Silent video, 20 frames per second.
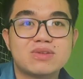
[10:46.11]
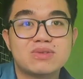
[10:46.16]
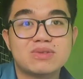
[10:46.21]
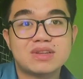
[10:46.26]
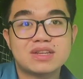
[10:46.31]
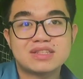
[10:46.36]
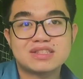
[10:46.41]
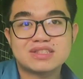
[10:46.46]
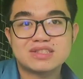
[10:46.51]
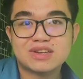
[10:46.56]
do
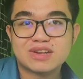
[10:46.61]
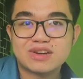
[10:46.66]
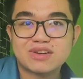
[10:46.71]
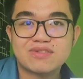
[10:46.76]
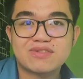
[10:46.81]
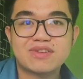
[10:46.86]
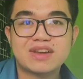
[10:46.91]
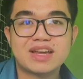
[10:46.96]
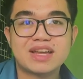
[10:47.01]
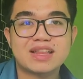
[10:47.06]

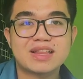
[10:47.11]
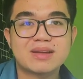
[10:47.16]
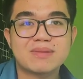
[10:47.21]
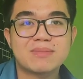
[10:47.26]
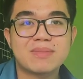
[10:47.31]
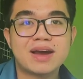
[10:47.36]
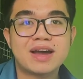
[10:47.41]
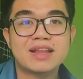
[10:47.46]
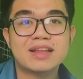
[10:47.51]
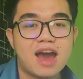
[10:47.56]
deserve in a
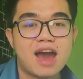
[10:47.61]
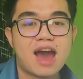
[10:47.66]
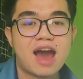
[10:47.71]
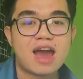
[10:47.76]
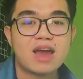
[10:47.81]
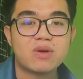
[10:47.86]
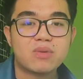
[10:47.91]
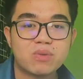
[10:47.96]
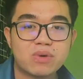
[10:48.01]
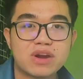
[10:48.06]
man
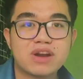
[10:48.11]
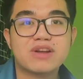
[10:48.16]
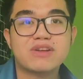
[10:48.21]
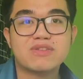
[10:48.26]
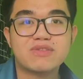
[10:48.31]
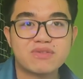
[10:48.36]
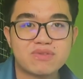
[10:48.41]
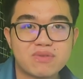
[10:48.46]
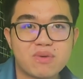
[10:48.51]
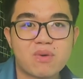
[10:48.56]
I
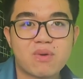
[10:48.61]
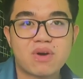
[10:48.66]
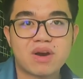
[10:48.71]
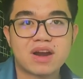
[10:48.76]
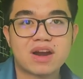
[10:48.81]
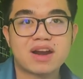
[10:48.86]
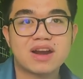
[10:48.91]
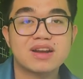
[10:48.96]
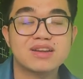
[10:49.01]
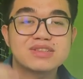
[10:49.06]
worked for.